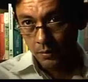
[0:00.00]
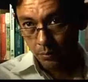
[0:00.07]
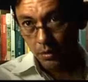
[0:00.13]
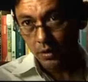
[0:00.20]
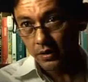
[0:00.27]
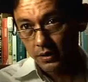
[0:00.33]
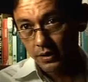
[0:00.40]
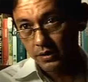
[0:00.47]

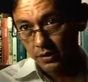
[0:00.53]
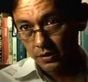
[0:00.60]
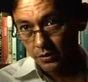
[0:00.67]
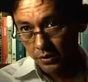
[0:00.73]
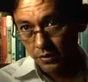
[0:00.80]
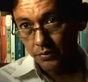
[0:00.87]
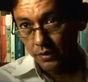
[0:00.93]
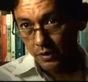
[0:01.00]
politics in
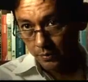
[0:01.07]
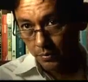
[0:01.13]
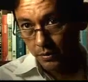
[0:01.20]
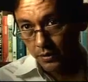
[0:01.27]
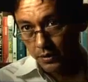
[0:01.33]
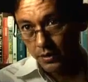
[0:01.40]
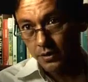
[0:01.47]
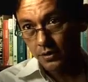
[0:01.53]
general and
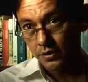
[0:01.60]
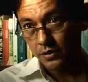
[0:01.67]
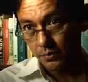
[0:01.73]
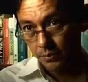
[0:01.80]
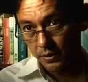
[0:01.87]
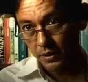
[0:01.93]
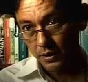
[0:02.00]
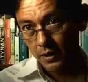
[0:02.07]
politicians
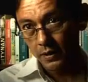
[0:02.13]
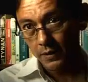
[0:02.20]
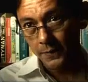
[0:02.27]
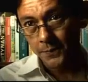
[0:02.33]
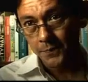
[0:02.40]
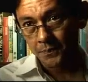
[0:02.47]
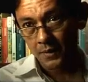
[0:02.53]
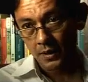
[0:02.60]
in
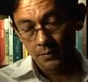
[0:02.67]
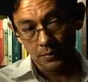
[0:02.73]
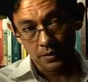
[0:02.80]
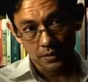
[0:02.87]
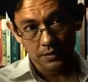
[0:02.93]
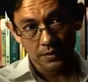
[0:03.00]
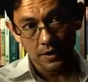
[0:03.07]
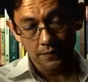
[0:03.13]
particular,
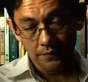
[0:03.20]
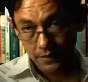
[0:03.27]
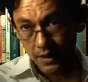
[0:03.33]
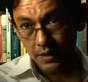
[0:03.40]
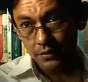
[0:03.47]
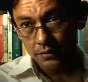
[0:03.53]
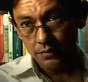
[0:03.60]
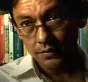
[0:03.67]
because I've
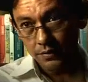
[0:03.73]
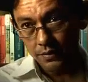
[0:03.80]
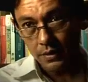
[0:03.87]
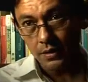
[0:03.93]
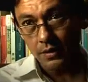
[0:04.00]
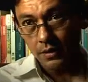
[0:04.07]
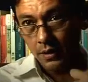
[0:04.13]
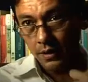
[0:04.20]
yet to
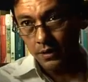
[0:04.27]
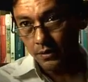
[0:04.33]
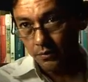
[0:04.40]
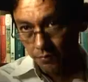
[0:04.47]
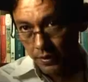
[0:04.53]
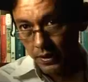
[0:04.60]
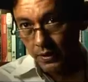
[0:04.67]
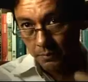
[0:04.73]
see any
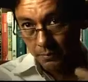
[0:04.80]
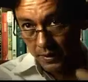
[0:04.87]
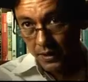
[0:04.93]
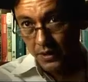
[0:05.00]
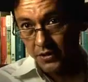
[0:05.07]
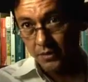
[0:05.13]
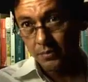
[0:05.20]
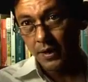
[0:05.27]
real
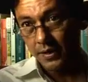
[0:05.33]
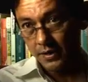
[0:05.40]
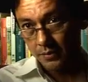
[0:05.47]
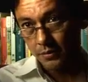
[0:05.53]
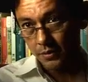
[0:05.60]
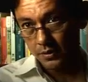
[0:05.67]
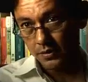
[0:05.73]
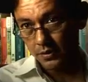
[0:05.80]

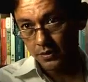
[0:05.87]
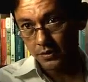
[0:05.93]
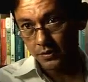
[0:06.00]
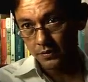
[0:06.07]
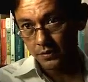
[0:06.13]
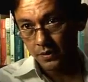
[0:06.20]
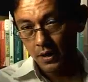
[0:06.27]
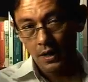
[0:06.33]
Malaysian-minded
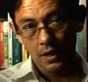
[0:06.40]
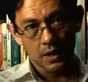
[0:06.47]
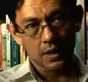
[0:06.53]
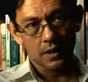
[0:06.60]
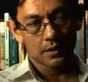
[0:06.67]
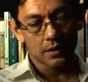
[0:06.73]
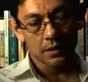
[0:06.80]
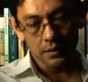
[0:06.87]
politicians.
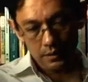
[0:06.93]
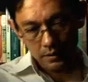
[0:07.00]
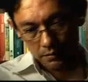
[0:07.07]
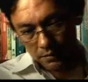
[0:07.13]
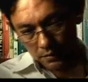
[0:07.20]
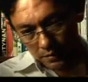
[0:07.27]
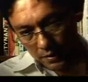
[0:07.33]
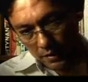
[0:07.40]
I think
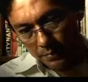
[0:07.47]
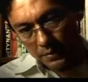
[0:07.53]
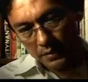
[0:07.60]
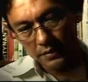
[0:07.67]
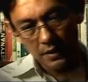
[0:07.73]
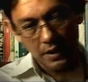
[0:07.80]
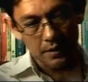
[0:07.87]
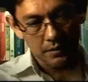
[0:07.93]
now, deep
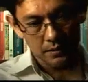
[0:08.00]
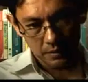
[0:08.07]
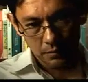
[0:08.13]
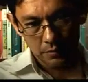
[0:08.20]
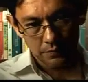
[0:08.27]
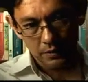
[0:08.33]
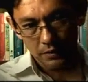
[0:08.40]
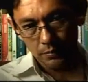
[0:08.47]
inside,
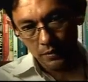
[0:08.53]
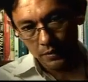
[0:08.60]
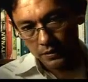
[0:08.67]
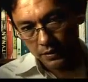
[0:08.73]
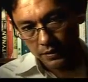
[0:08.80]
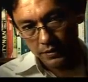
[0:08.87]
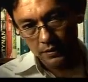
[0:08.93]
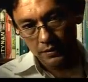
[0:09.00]
some of these
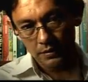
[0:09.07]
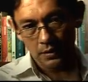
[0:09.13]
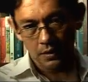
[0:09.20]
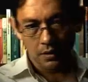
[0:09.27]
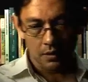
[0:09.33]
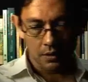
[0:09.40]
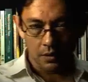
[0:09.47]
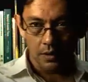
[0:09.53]
politicians
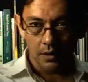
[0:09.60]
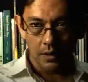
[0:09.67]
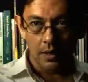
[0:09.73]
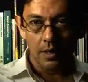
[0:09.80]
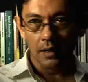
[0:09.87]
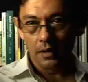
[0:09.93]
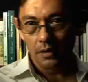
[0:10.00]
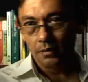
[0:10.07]

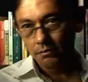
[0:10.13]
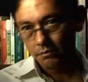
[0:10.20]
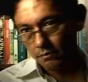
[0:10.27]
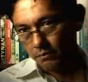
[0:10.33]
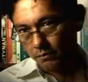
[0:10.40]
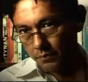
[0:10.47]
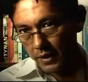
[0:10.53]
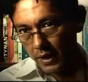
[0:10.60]
are
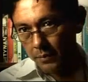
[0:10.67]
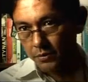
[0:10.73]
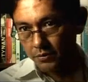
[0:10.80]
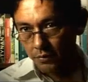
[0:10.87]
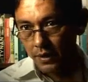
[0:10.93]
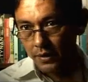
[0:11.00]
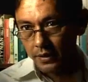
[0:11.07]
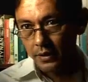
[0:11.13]
perhaps
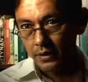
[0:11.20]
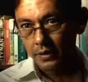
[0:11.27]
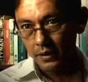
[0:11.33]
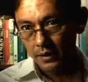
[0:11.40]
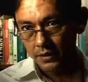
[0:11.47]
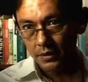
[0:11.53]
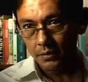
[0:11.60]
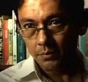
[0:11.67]
rather
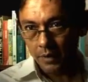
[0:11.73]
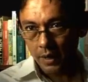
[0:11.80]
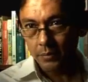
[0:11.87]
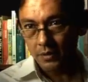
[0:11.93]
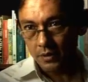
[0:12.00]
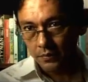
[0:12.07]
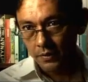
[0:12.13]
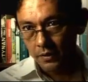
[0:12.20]
intelligent,
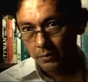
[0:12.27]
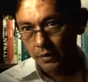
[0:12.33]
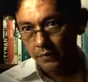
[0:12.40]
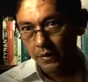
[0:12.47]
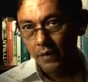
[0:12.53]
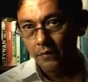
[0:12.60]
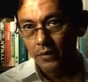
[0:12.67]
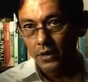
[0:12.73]
perhaps even
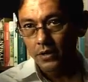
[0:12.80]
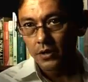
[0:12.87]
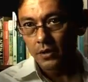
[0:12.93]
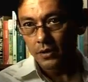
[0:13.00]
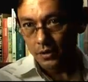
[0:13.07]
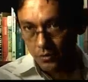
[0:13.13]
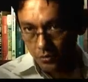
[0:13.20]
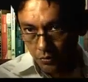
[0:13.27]
above average,
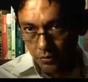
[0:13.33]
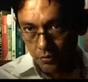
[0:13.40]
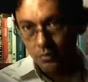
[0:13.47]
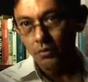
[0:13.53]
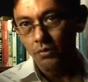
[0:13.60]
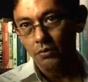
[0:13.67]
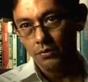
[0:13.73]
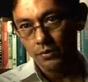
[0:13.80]
and they should
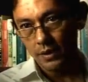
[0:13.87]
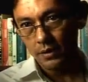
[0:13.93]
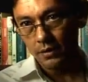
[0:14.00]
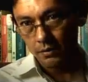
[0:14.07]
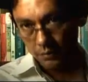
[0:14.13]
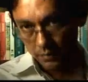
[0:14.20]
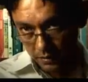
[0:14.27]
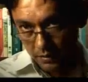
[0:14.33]
know that,
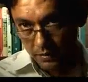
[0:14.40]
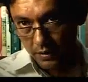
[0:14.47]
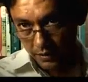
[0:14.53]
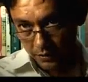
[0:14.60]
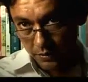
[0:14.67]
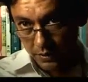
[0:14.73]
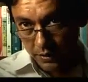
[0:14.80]
this is actually